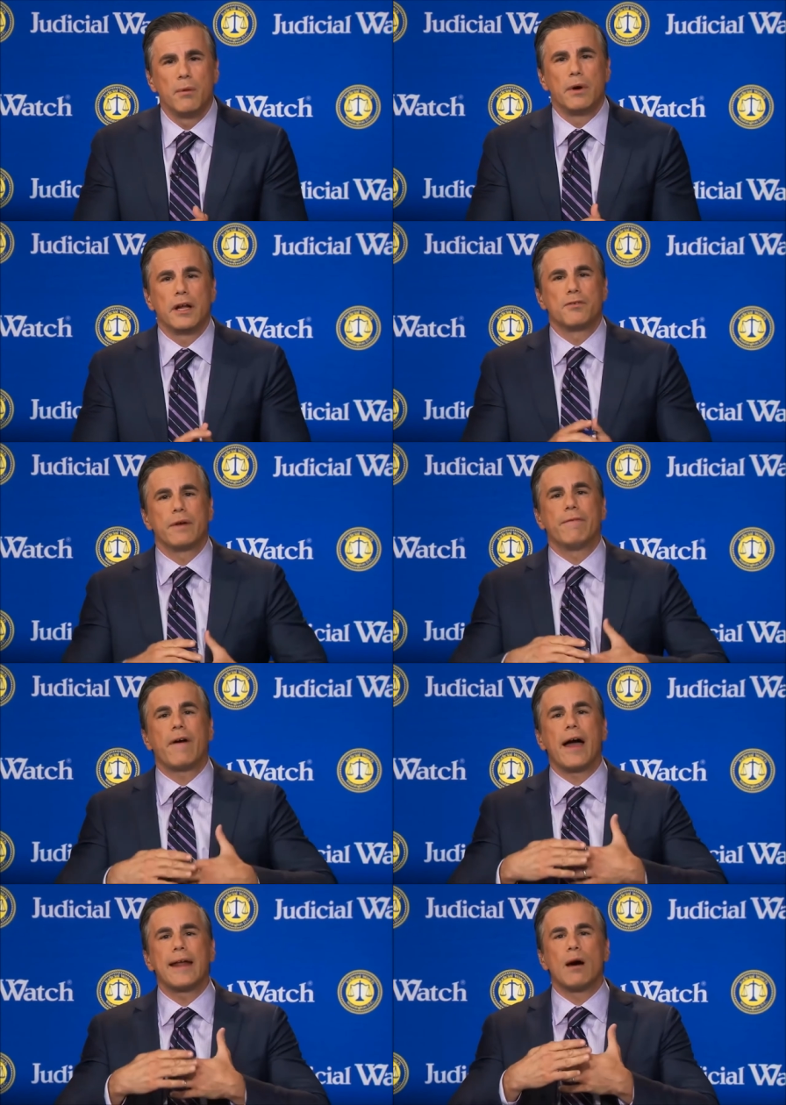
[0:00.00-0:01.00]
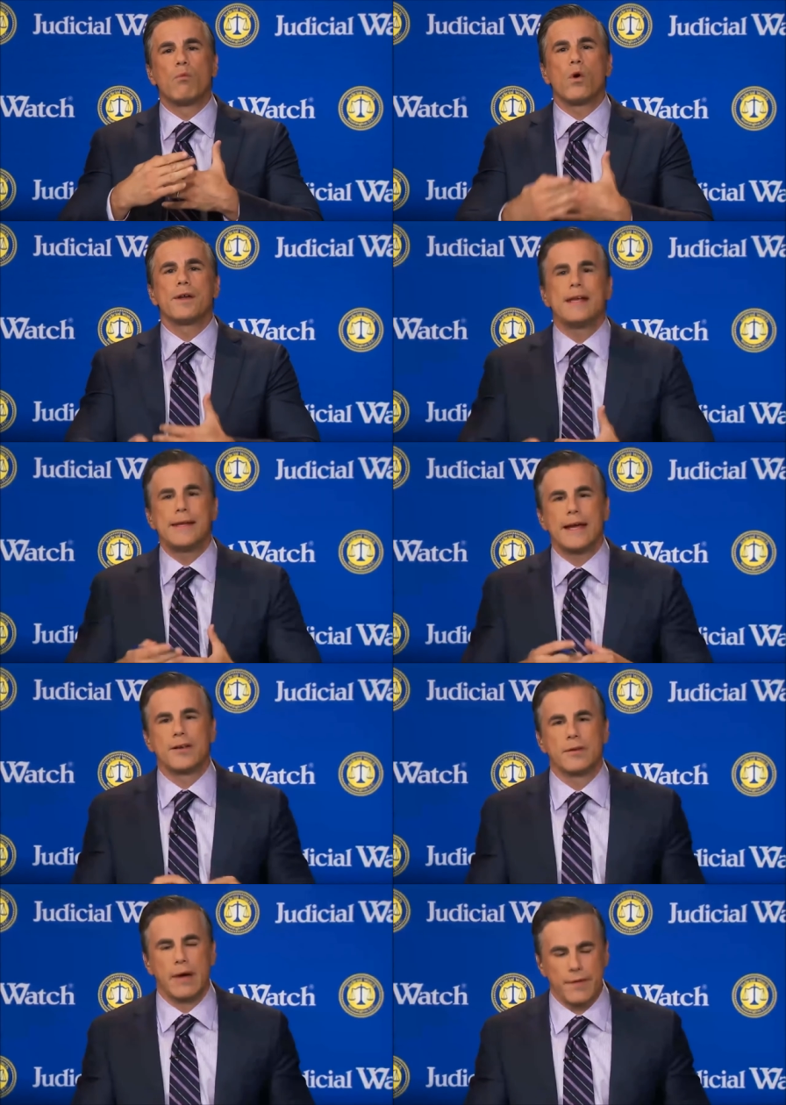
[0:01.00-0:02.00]
But as we find out more
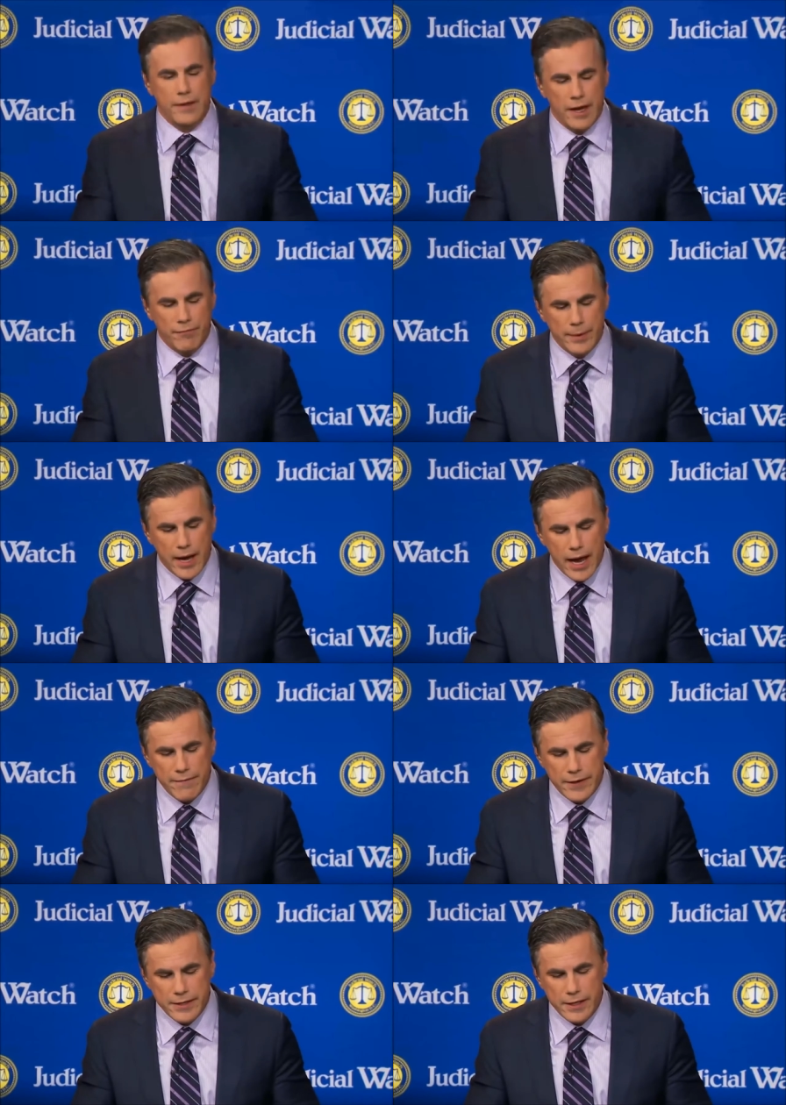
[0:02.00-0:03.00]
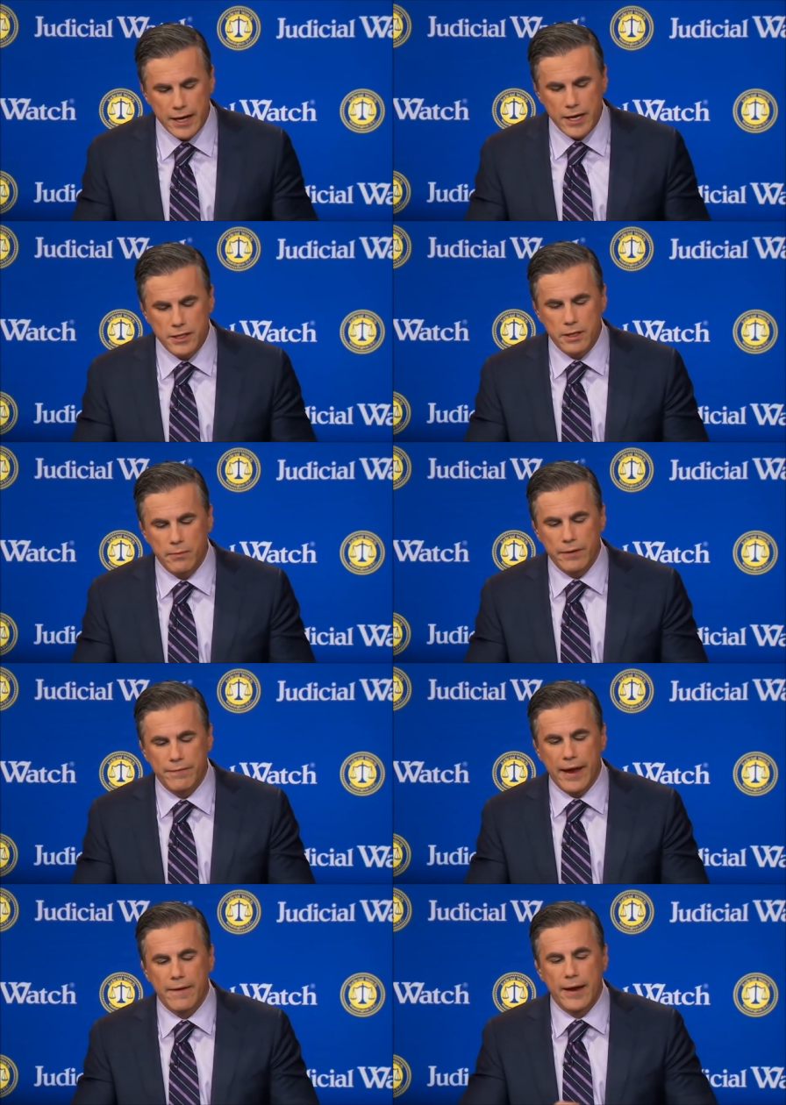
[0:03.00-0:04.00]
details about the FBI investigation, we
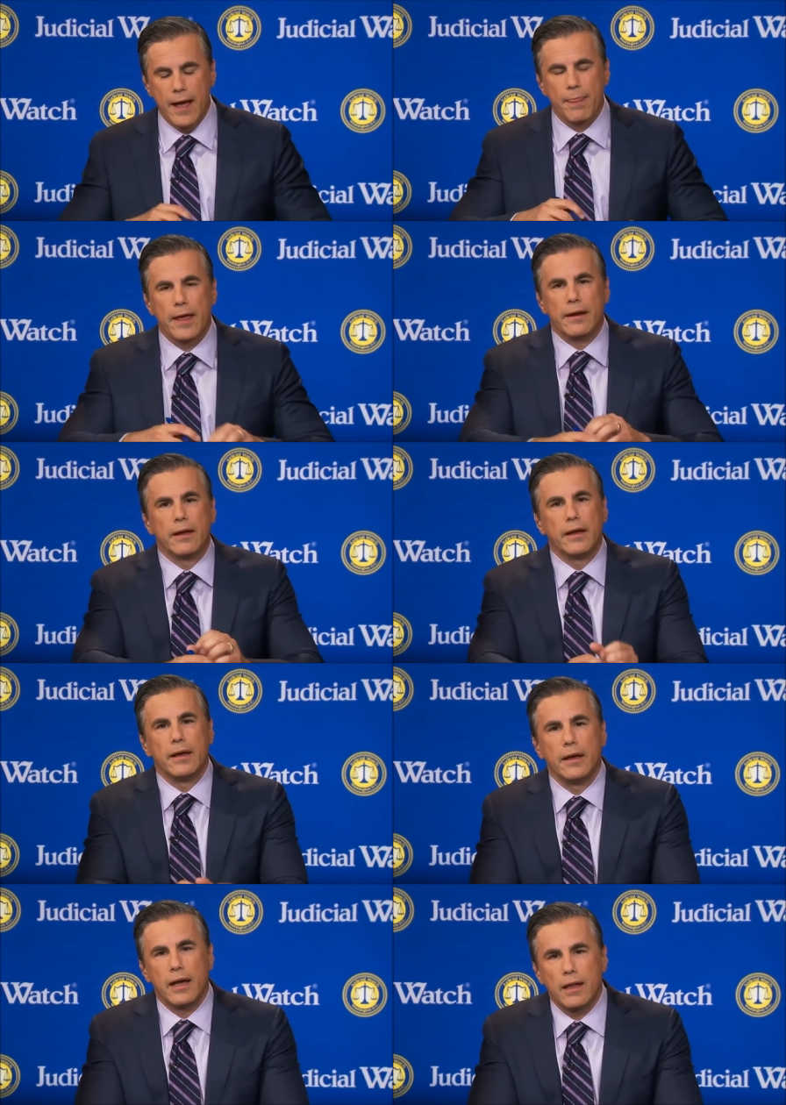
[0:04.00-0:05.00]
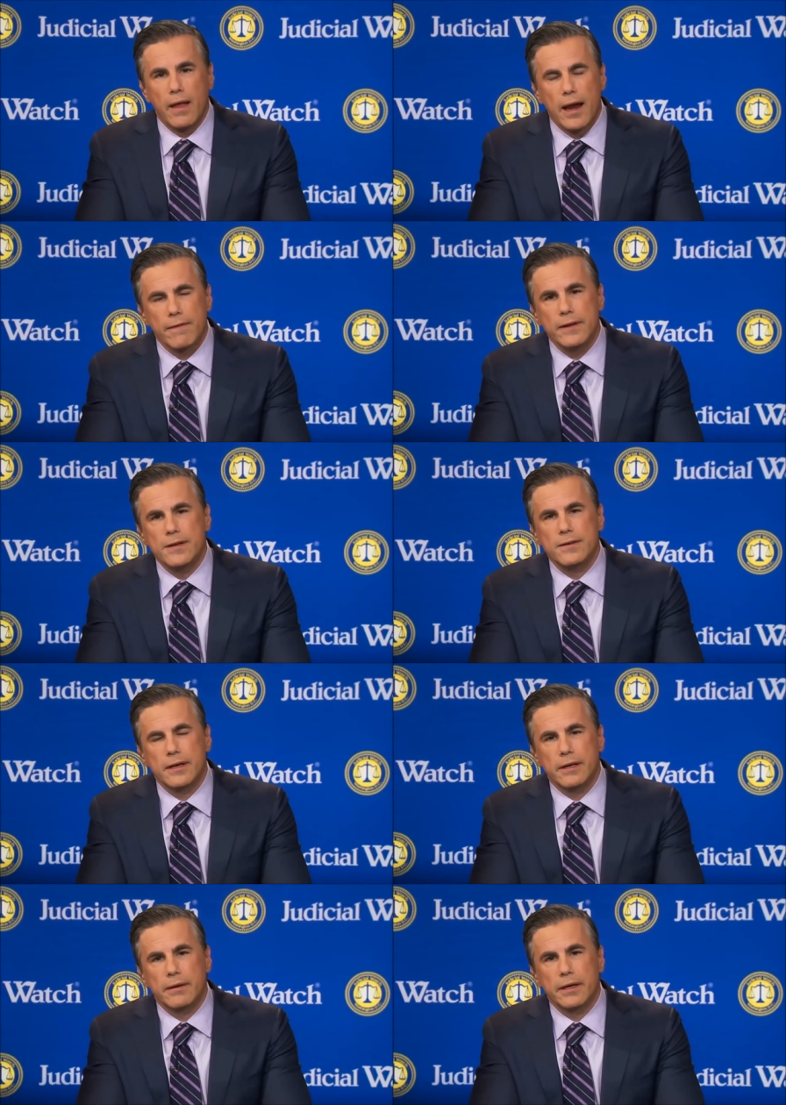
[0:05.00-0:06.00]
found out that a lot of these
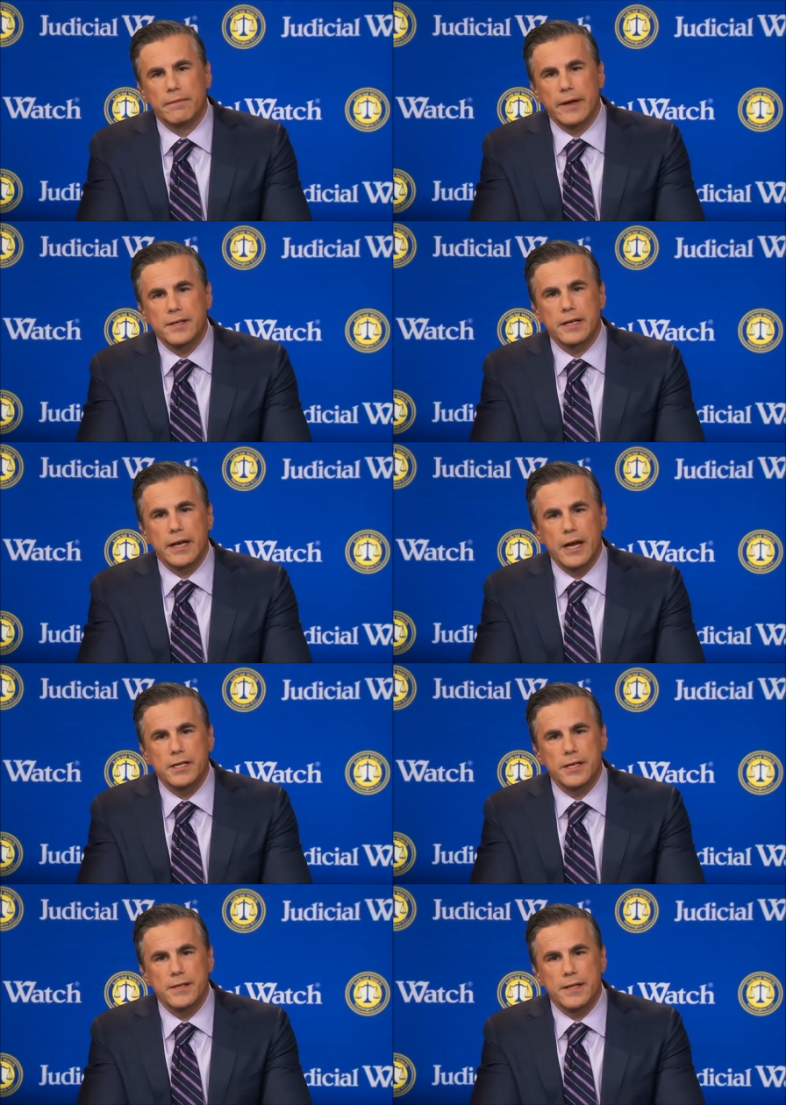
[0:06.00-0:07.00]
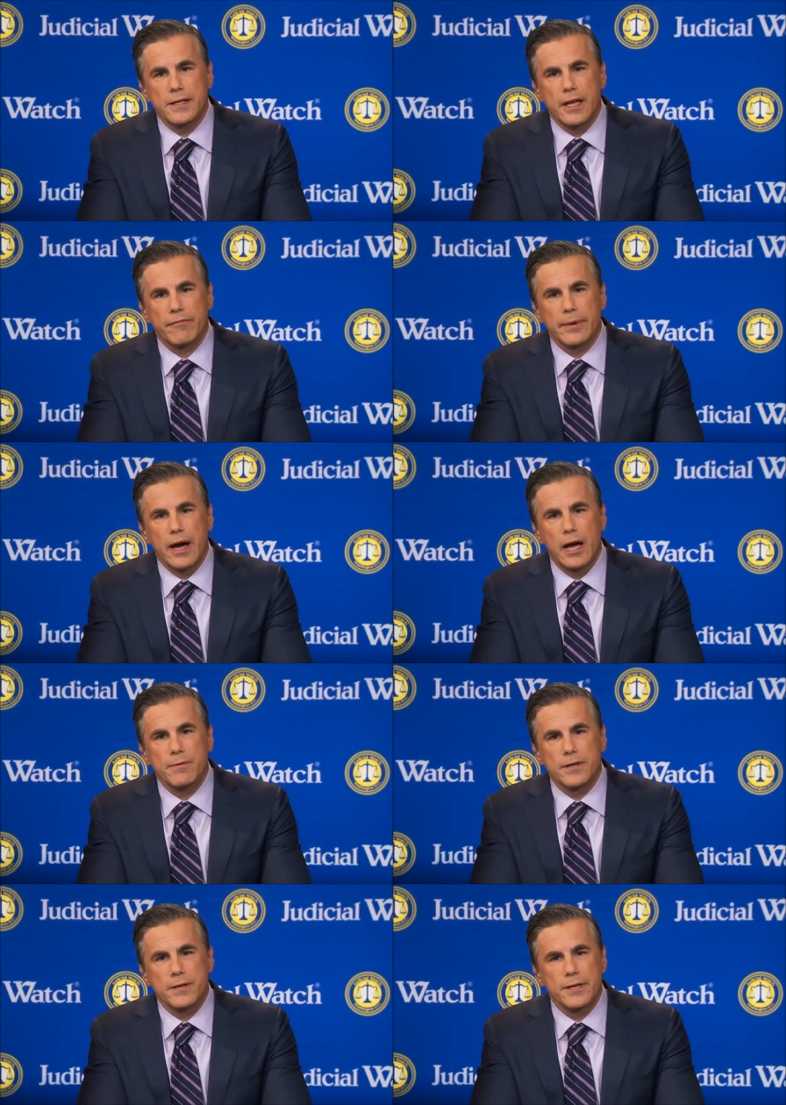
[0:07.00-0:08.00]
uh, investigations that the FBI
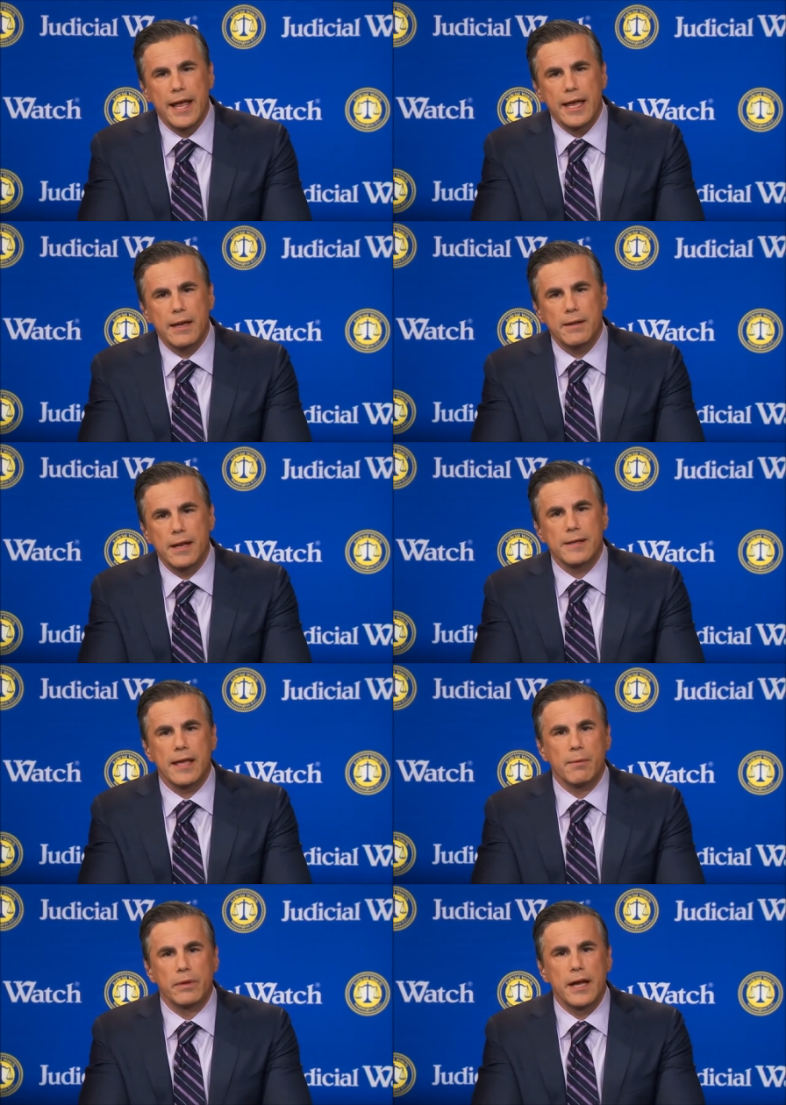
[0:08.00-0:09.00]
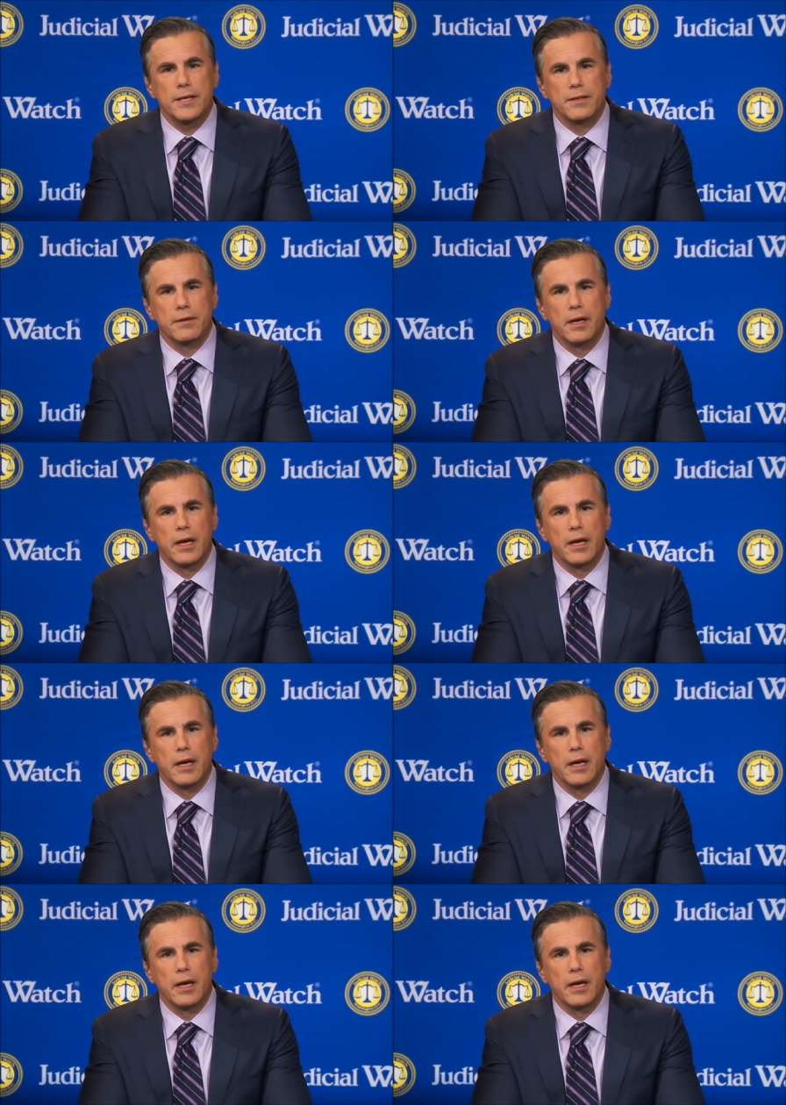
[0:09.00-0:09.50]
was undertaking didn't take place